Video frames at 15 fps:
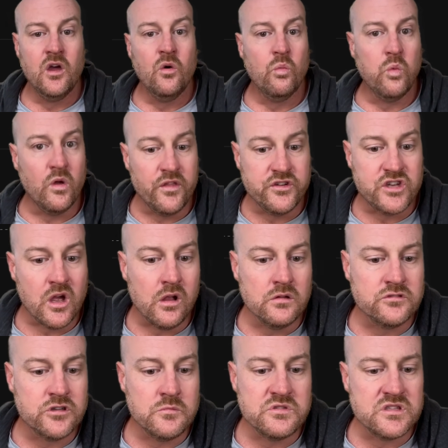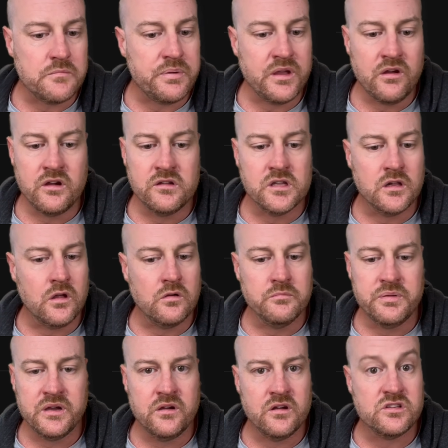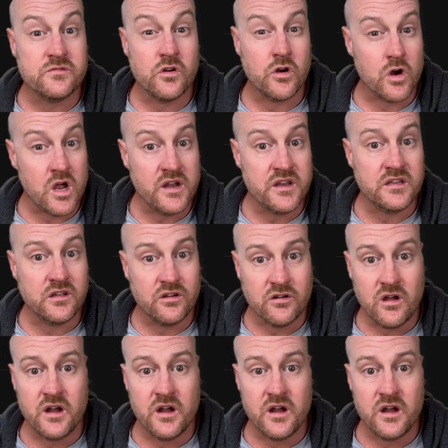well, the doldrums and the long periods of grinding and